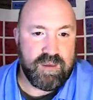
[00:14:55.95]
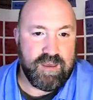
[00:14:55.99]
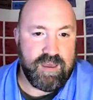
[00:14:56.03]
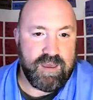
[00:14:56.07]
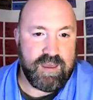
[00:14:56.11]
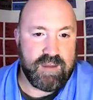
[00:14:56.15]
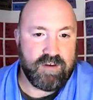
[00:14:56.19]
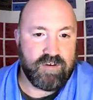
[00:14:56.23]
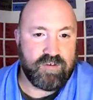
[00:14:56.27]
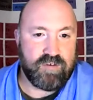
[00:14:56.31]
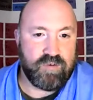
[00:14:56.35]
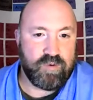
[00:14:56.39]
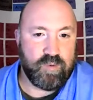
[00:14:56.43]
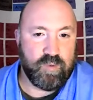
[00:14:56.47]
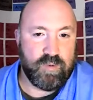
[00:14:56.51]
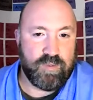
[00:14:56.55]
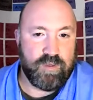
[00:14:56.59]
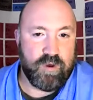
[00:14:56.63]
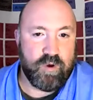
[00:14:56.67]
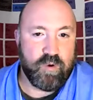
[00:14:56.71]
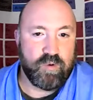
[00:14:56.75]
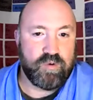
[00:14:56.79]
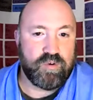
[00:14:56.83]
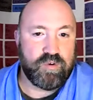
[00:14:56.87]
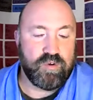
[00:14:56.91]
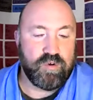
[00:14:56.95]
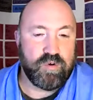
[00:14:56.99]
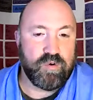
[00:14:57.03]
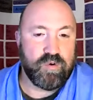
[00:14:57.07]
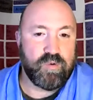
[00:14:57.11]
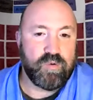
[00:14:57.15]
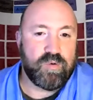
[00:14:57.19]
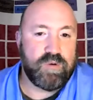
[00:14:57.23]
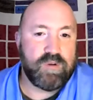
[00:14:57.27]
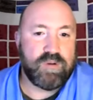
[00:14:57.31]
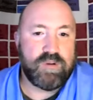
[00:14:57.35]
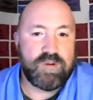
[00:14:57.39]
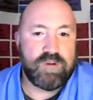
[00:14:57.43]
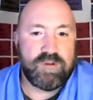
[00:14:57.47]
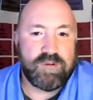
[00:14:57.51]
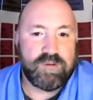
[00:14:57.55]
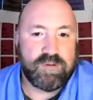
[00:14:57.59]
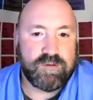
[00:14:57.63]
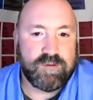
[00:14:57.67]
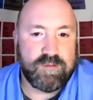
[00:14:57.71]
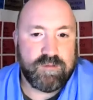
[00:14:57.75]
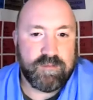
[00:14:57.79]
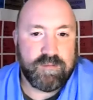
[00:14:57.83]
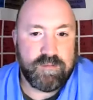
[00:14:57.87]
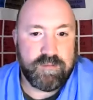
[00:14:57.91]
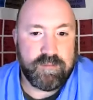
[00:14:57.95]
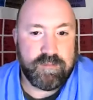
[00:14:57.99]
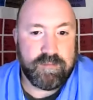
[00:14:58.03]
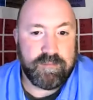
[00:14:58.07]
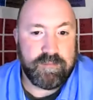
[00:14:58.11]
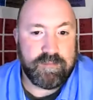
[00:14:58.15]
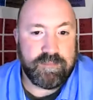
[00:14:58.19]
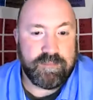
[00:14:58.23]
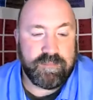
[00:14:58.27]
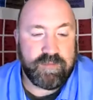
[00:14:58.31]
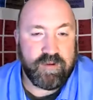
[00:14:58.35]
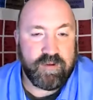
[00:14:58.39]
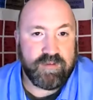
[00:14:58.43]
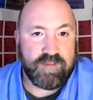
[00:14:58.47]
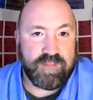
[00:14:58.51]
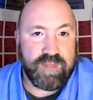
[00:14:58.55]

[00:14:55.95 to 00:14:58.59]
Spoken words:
N2 with O2. There's